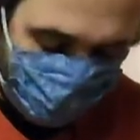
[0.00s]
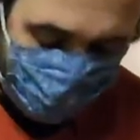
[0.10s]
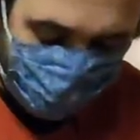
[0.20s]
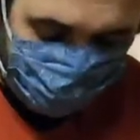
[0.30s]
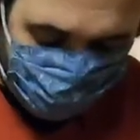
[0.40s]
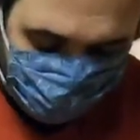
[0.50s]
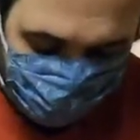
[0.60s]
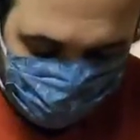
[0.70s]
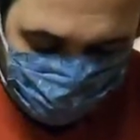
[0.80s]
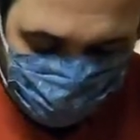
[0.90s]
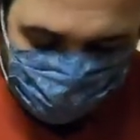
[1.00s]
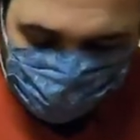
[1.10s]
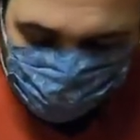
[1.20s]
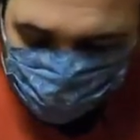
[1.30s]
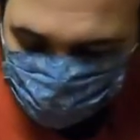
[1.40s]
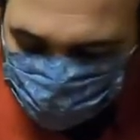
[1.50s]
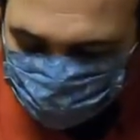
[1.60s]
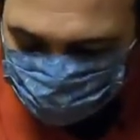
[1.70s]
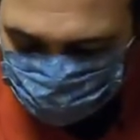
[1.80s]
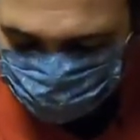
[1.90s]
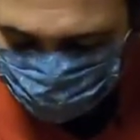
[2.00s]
we we've reached the turning point of